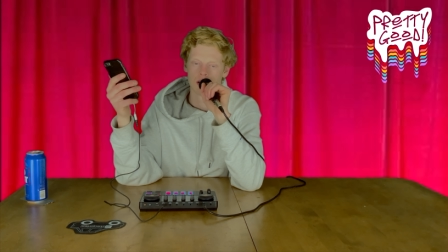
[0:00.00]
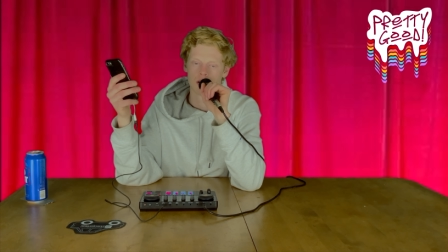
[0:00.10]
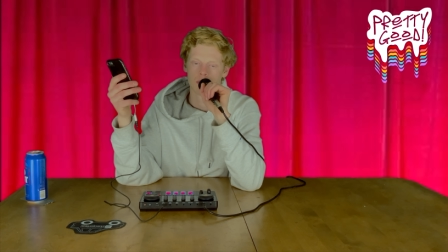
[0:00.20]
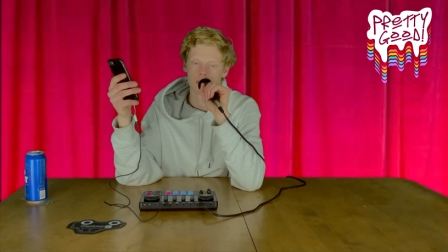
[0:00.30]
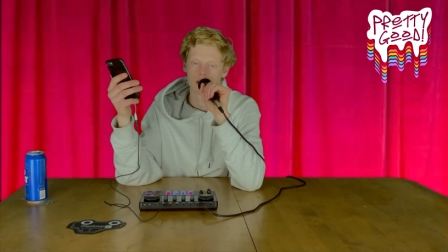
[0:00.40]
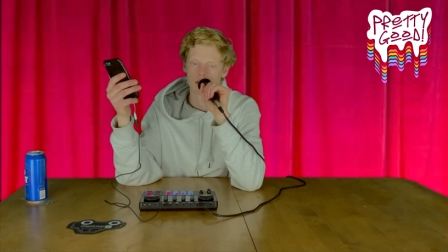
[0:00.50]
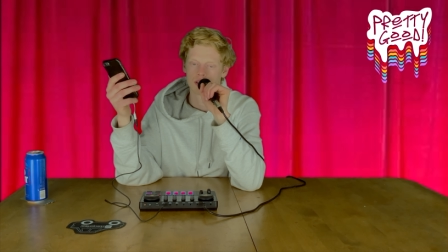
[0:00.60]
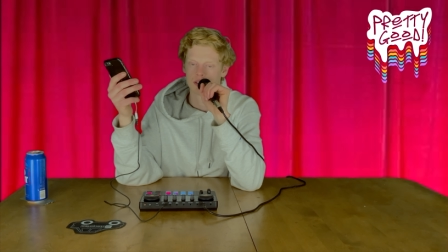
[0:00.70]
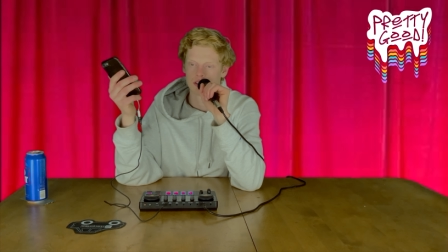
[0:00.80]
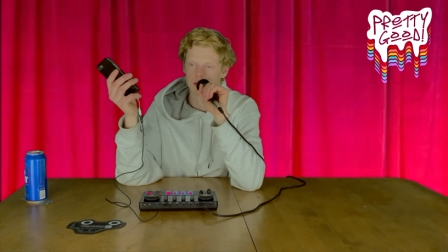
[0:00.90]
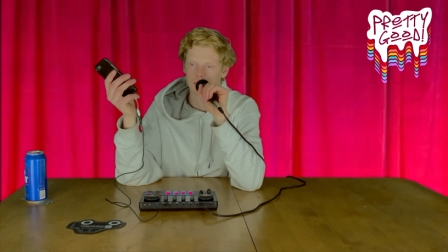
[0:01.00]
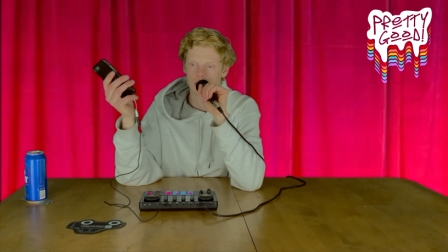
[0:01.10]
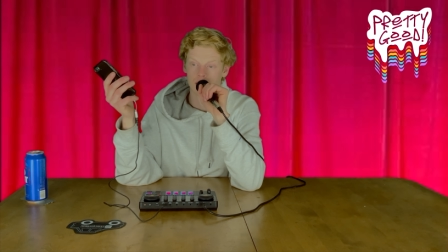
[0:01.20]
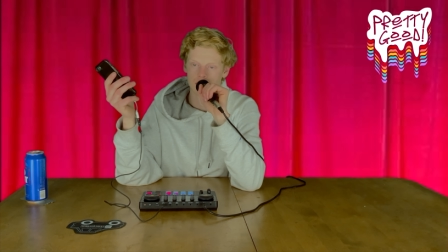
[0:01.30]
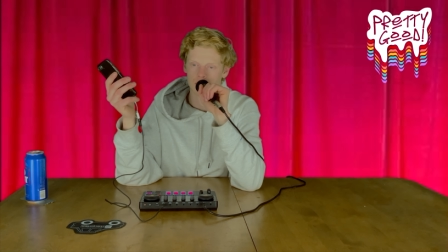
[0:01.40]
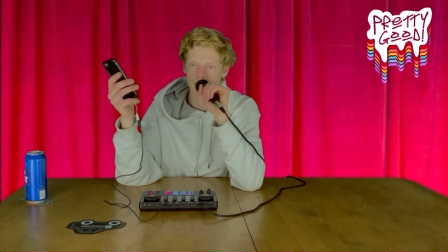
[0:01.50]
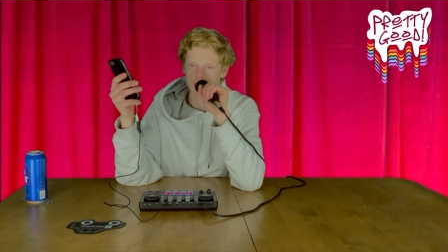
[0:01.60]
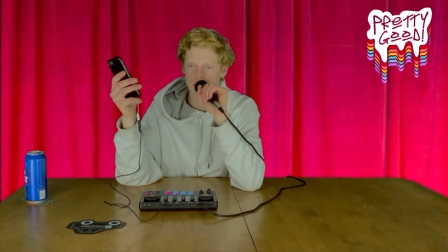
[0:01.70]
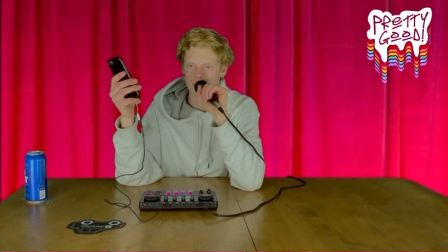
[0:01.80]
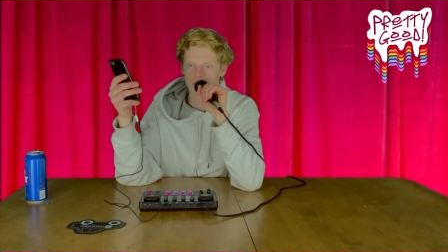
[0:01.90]
homegirl did something nice for
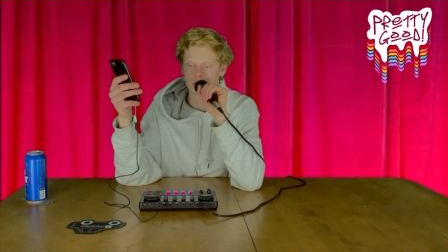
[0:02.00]
you.